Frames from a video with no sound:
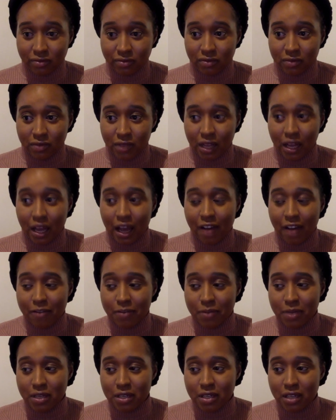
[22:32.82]
there have
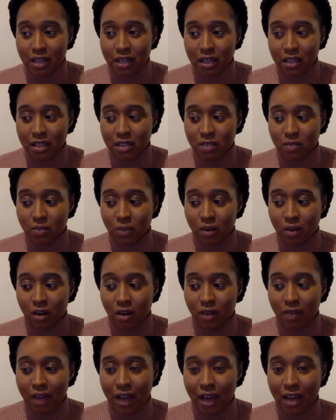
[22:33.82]
been days where
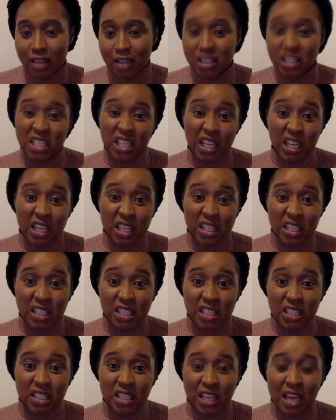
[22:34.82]
I've had
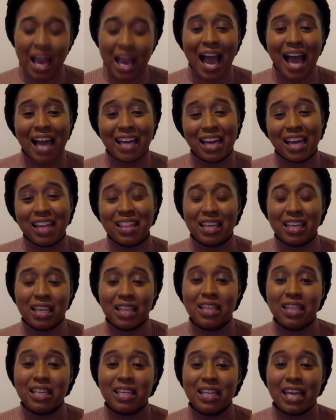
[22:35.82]
6, and I
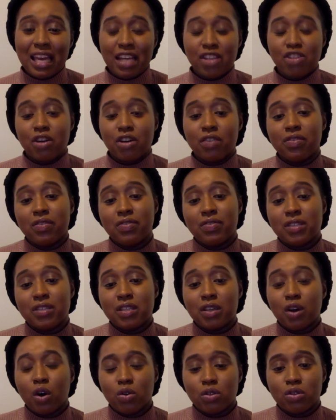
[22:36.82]
think the nature of the
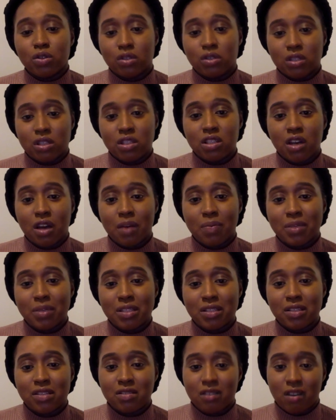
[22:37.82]
visit also determines
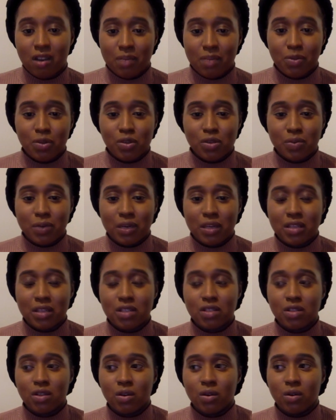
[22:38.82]
the time you spend.
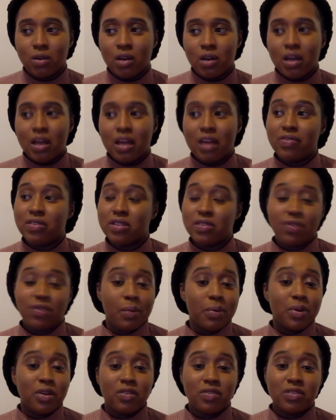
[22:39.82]
So if it's a
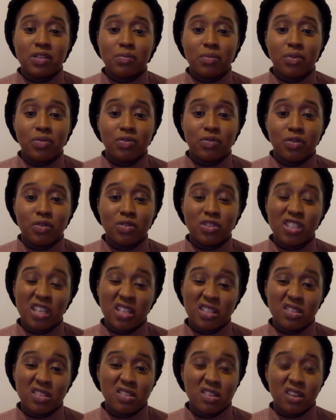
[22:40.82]
family you've seen before,
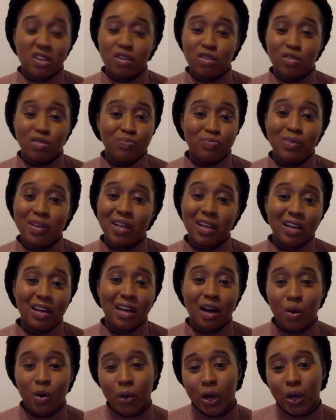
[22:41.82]
chances are you'll be in and
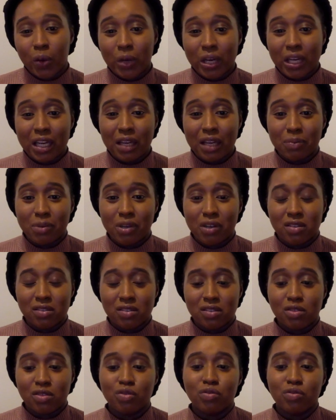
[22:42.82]
out quite quickly, because